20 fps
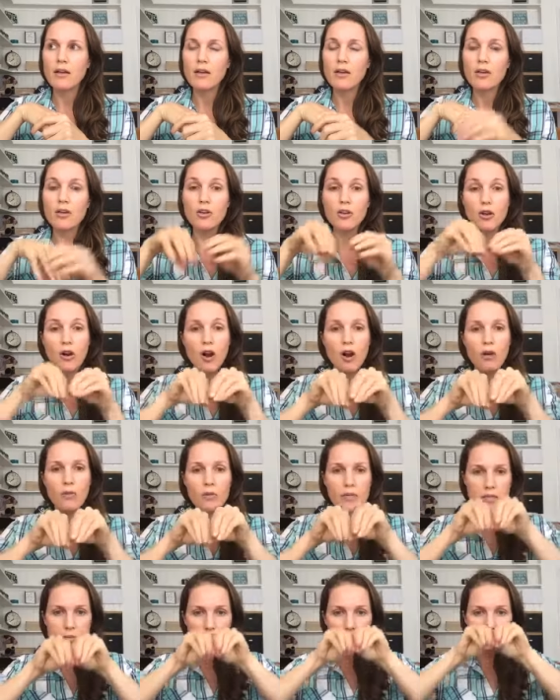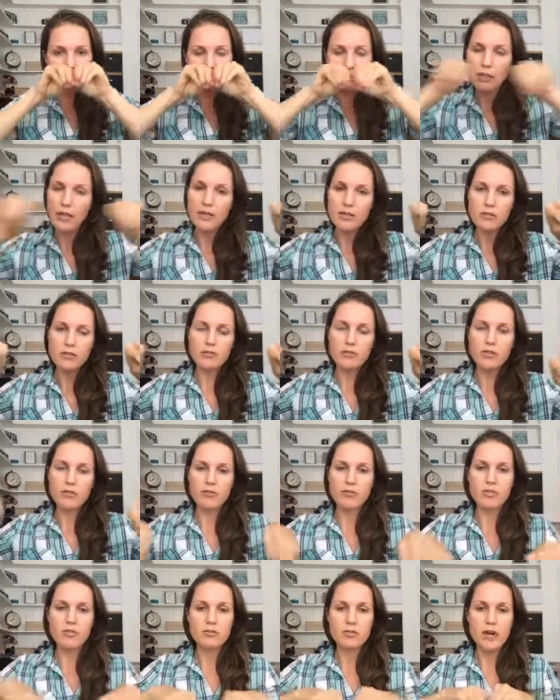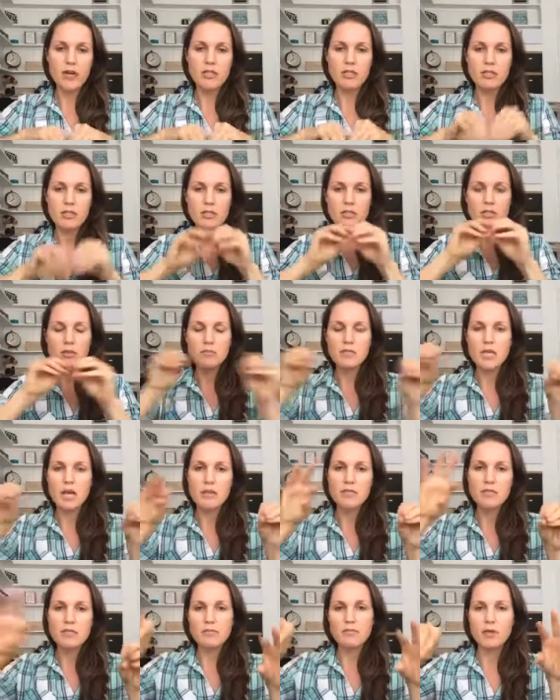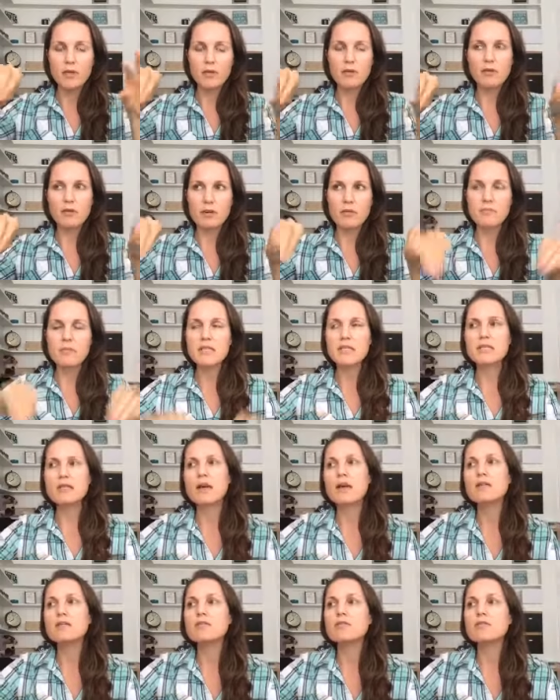you're always pulled like two different directions sometimes in motherhood and business.